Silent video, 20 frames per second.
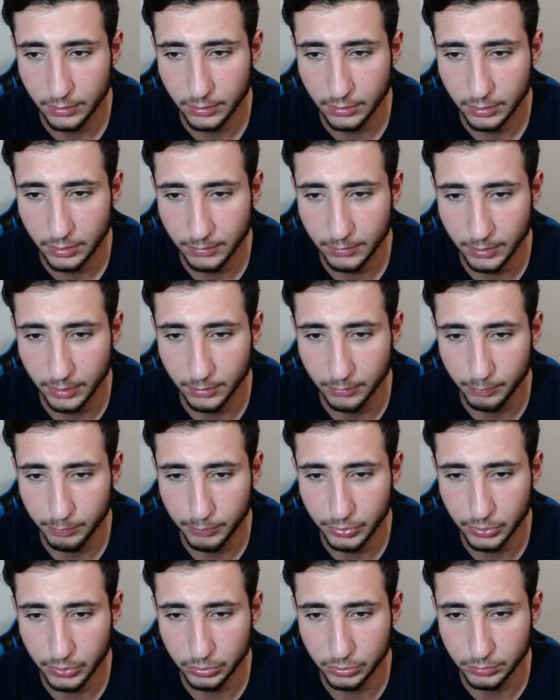Come on,
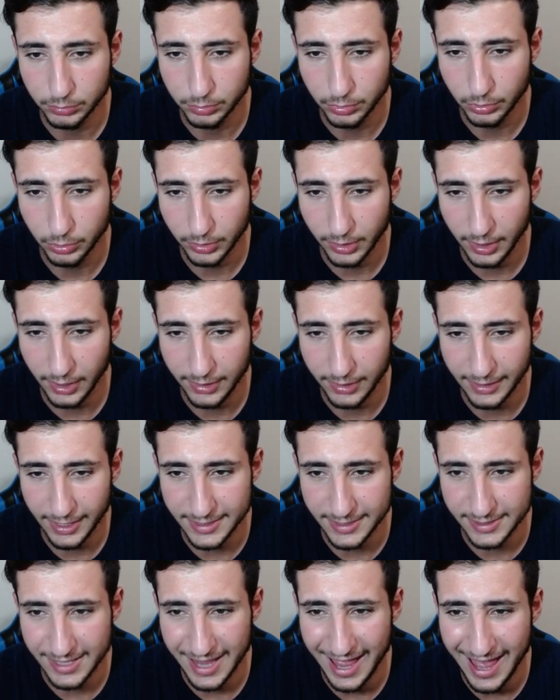boom. Okay,
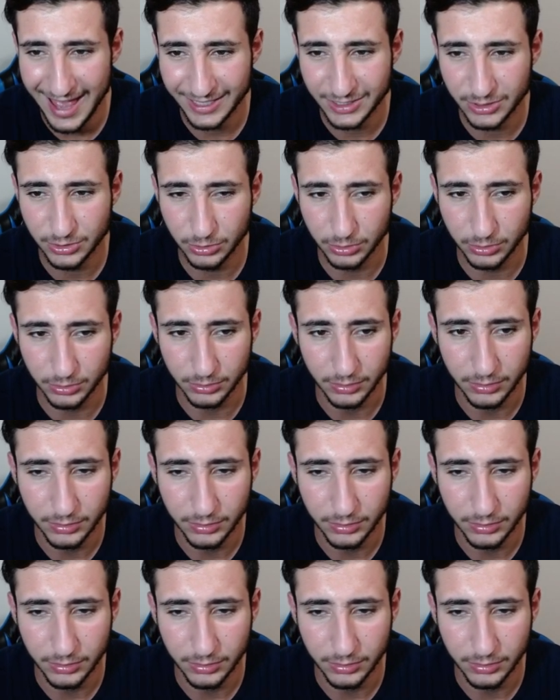nice tackle.